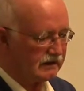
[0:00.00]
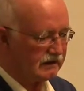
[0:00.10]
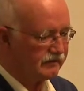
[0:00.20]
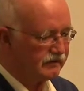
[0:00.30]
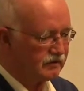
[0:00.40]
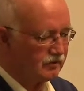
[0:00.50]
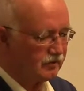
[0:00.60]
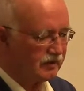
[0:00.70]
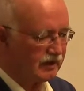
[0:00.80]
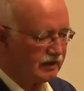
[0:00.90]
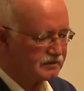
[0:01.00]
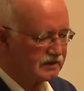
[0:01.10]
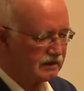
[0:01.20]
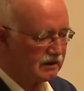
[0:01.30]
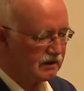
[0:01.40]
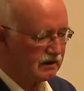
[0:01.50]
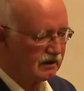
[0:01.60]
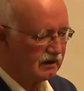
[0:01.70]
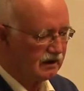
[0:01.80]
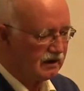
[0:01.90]
of you perhaps here
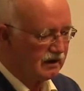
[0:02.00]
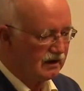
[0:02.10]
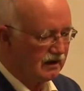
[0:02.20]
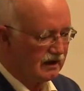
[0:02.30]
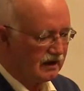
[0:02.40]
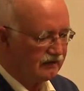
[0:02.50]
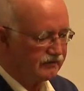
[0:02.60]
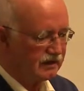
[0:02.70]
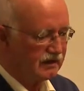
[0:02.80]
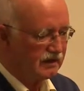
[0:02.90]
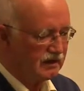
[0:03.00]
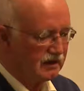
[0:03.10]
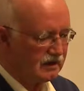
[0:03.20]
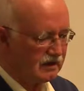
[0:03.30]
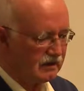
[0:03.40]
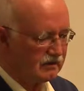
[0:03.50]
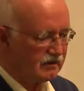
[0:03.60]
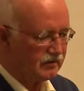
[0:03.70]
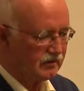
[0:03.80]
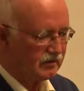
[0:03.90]
have written
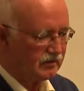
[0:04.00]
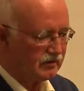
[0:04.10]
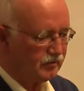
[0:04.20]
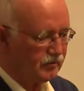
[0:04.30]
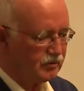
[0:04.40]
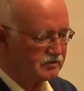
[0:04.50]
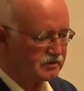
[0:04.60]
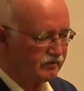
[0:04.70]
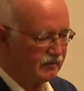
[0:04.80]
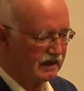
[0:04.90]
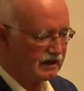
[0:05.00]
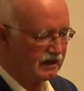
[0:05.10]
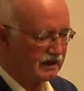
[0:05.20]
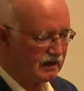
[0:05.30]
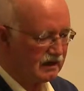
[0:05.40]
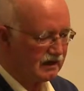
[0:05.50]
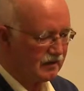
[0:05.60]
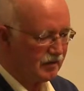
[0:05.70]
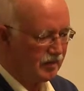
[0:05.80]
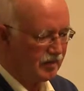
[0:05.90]
on poems of mine,
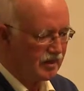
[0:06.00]
um,